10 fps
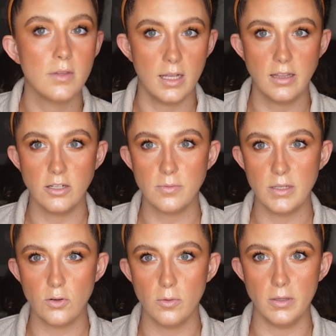Like there's me
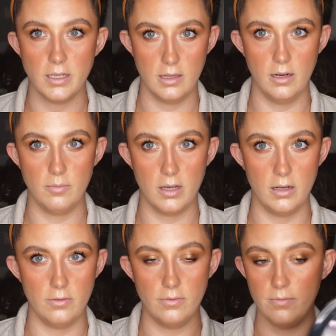normally and then I'm
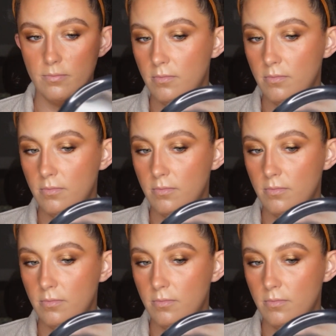kind of